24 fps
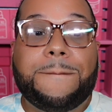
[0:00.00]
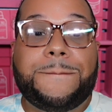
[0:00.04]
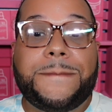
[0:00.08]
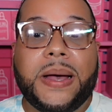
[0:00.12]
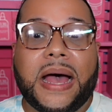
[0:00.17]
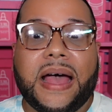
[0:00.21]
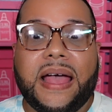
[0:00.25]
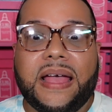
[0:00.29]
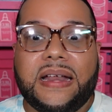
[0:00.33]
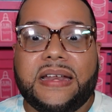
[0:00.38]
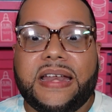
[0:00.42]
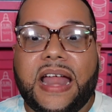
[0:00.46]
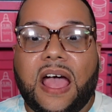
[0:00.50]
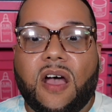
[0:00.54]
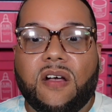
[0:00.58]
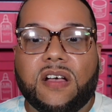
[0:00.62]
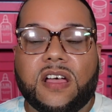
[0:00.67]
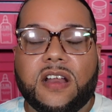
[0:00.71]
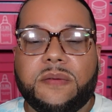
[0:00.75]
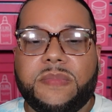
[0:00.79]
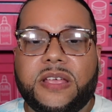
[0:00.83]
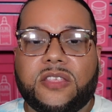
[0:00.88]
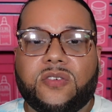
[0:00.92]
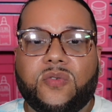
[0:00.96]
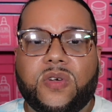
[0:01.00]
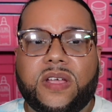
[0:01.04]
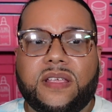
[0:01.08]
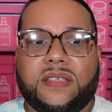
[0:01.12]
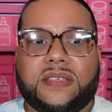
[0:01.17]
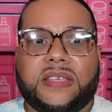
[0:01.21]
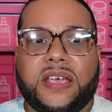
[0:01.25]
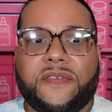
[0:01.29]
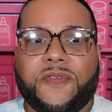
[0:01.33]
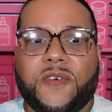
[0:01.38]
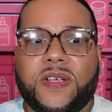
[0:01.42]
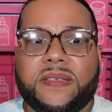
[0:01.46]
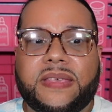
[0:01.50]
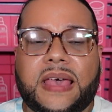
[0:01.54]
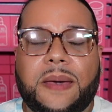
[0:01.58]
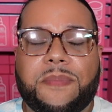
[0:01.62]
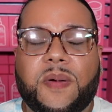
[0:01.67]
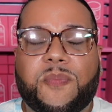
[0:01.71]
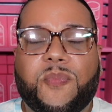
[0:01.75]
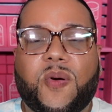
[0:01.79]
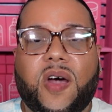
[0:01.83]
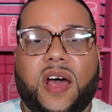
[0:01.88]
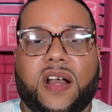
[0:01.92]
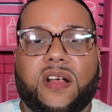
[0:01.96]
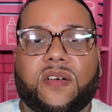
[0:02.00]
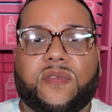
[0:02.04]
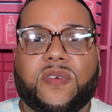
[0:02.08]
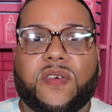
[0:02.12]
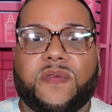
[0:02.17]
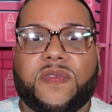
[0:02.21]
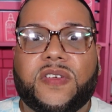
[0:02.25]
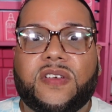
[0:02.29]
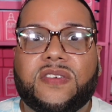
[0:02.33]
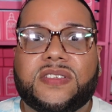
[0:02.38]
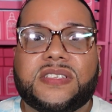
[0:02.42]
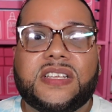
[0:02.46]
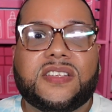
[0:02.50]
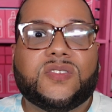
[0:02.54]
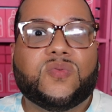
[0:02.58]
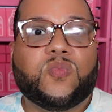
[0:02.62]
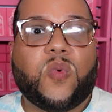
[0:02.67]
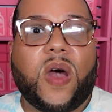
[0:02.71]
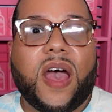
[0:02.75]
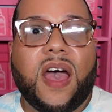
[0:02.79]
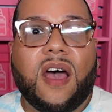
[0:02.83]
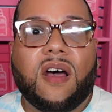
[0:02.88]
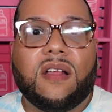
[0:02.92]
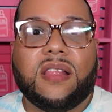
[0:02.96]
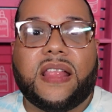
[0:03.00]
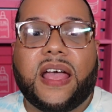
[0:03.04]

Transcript: But now I'm gonna be doing different type of product reviews as well.